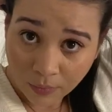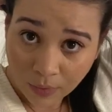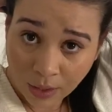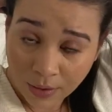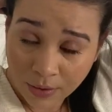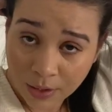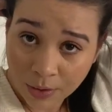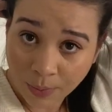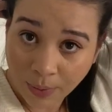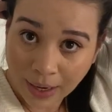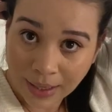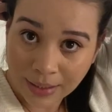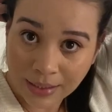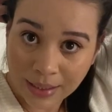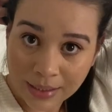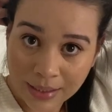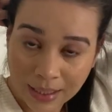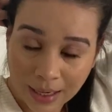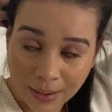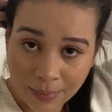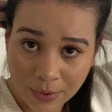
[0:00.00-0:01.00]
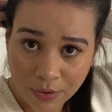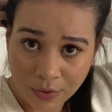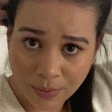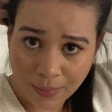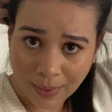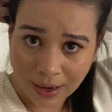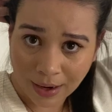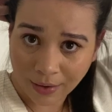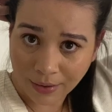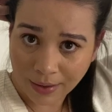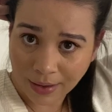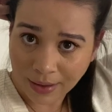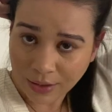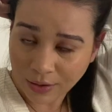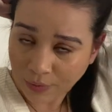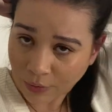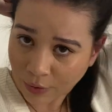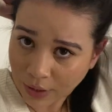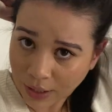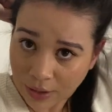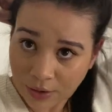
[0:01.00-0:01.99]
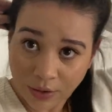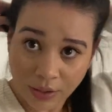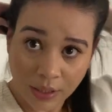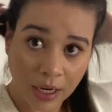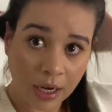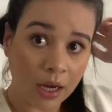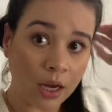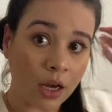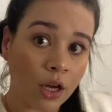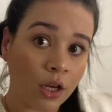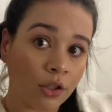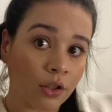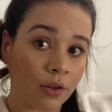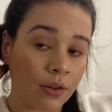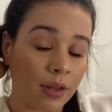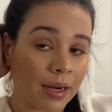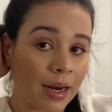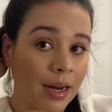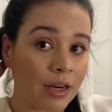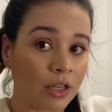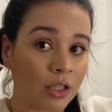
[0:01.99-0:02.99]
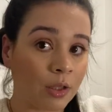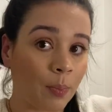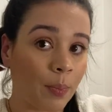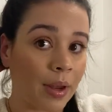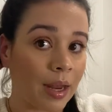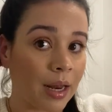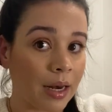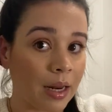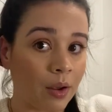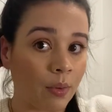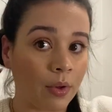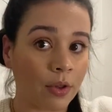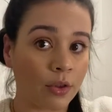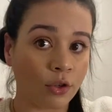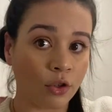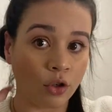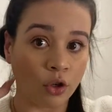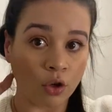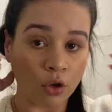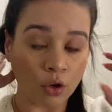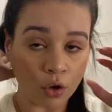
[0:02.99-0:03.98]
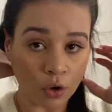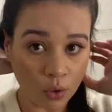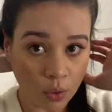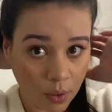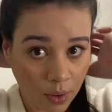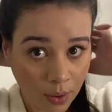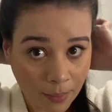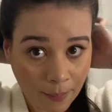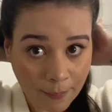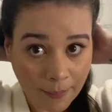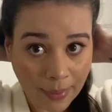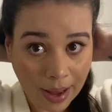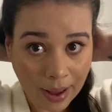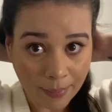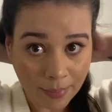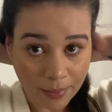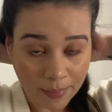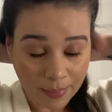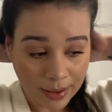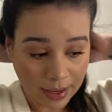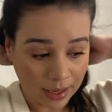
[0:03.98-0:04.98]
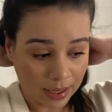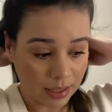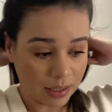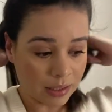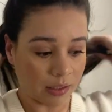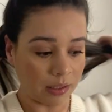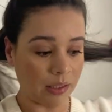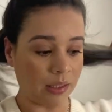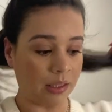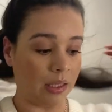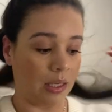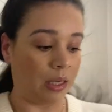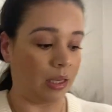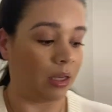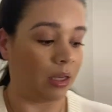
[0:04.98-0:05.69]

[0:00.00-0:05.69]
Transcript: this process and I've been doing my hair like this for years. So then I just pin it with two bobby pins